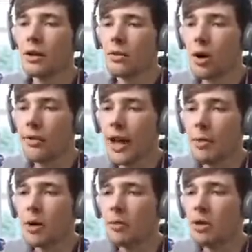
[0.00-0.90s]
of off
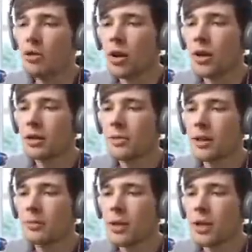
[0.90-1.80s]
camera, I'm going to grind some
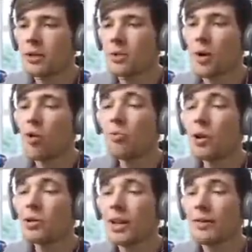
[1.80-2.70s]
XP because we're
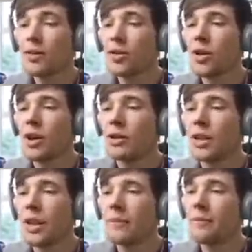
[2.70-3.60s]
almost at level
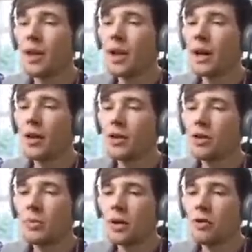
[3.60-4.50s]
30. And I can
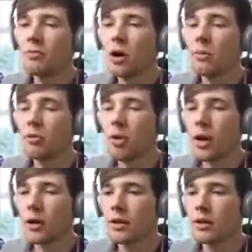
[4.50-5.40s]
use my new mob
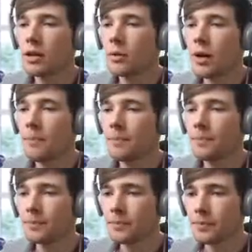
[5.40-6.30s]
grinder to
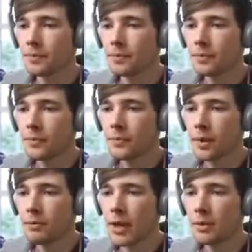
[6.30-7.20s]
um,
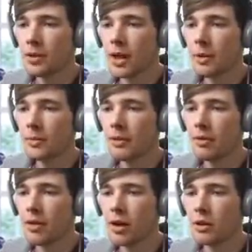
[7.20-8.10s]
be able to get up to
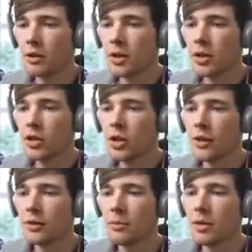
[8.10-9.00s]
level 30 so we can
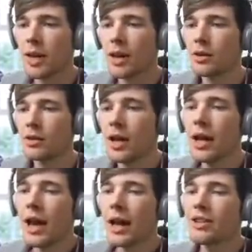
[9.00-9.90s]
enchant something else.
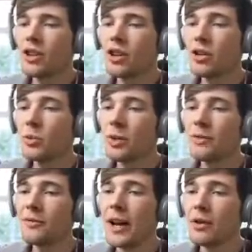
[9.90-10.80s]
And because we
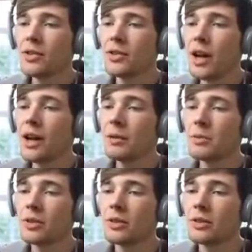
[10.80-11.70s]
found
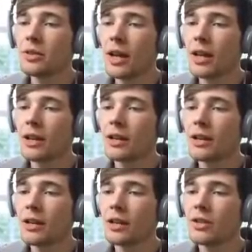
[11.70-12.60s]
diamonds
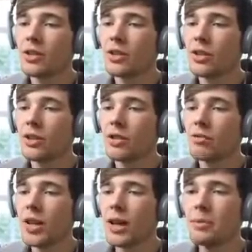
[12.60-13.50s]
in
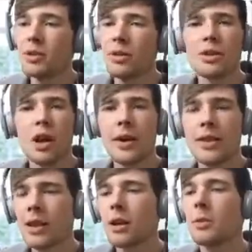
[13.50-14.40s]
three episodes ago, I
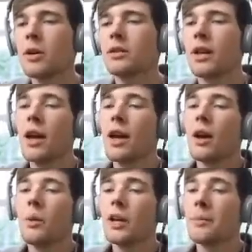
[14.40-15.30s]
think it was,
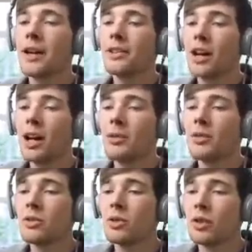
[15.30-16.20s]
we could make a
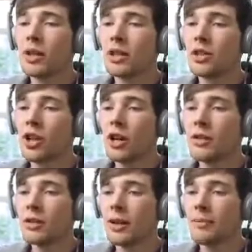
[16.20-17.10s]
diamond sword and
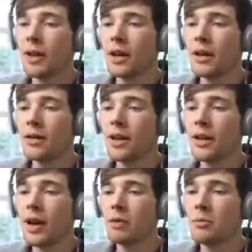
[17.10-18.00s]
enchant it. And I
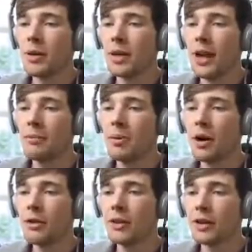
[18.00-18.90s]
think that would be a
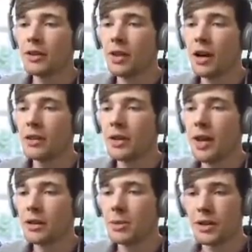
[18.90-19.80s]
perfect start to
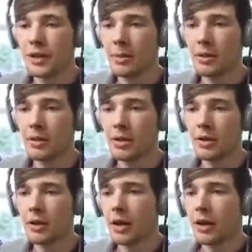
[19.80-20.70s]
next week's
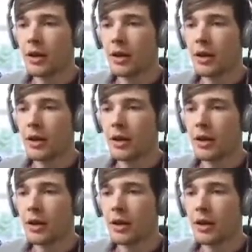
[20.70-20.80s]
episode.